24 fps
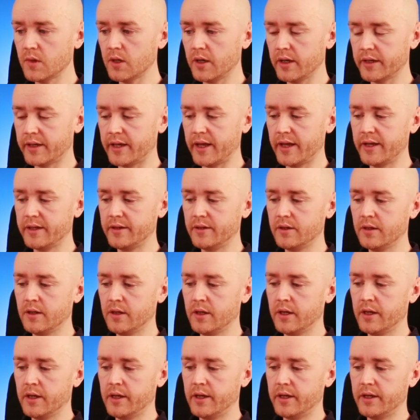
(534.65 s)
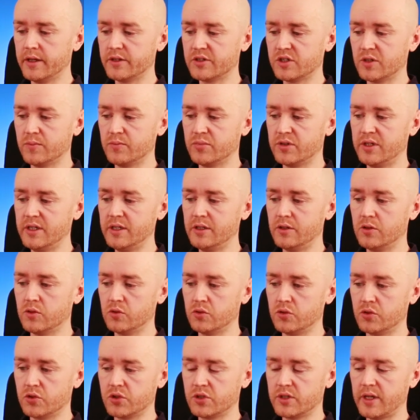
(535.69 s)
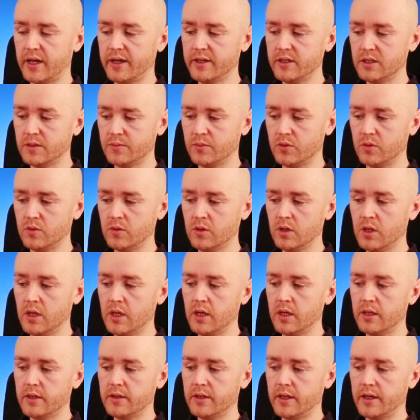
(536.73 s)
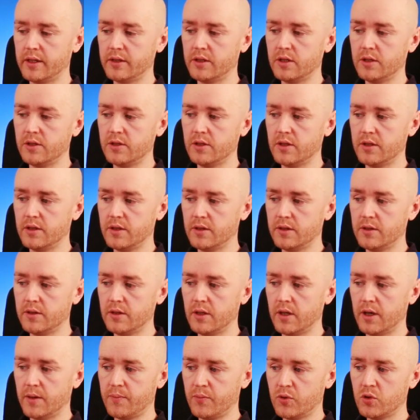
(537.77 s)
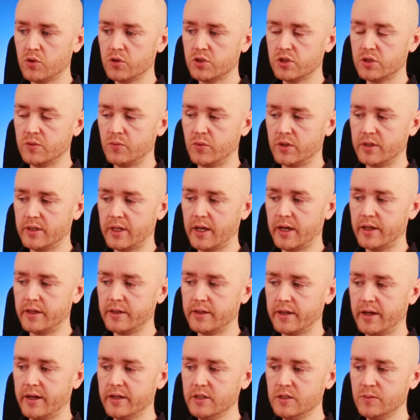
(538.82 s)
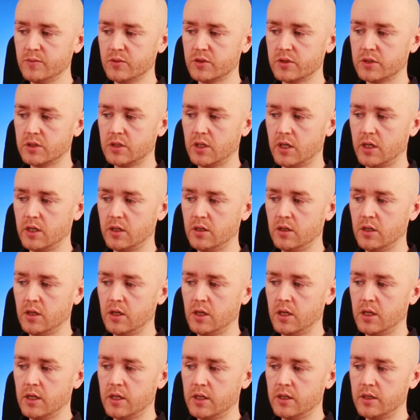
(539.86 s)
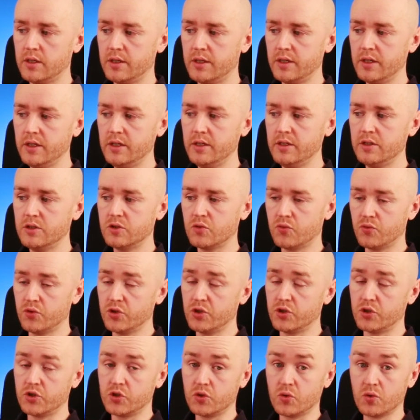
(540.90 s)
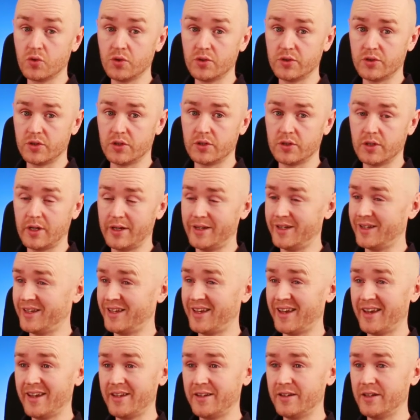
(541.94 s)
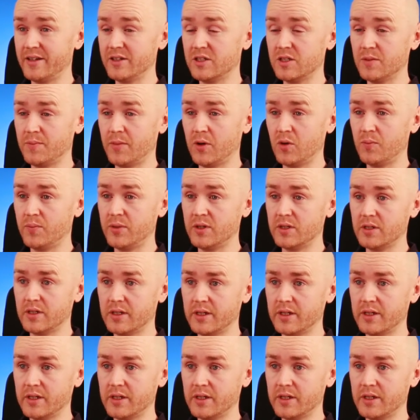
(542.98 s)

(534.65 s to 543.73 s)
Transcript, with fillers: Again, it's completely understandable that a person with that attachment style needs reassurances, and again, it's about being